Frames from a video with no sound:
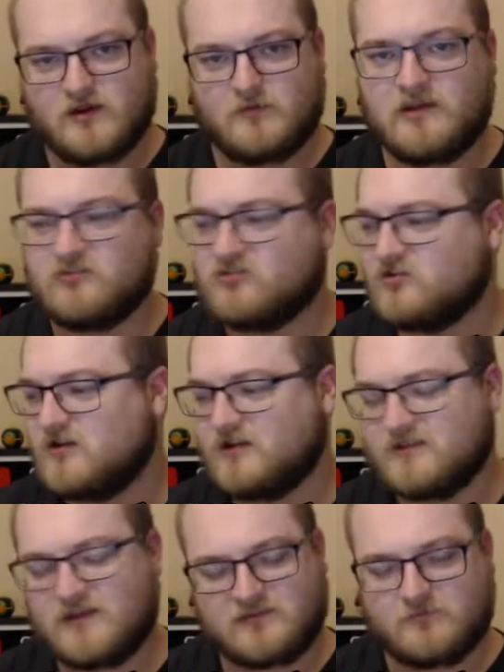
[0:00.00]
make sure you hit
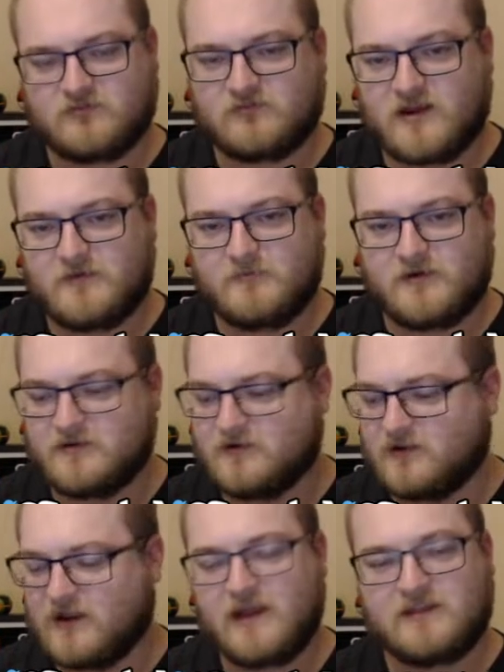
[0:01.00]
that subscribe button,
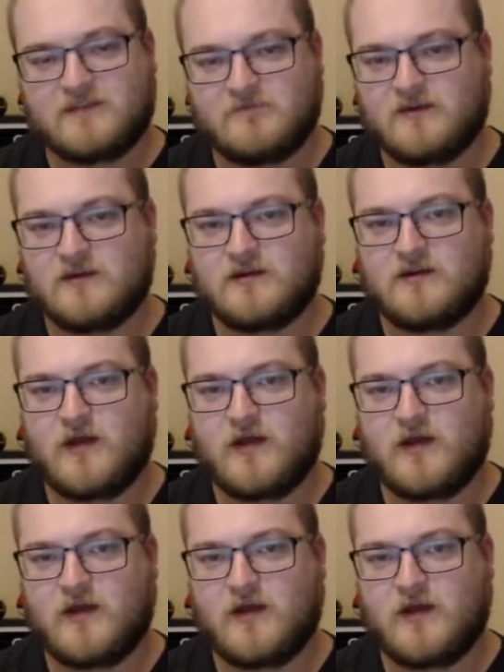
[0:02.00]
like the video,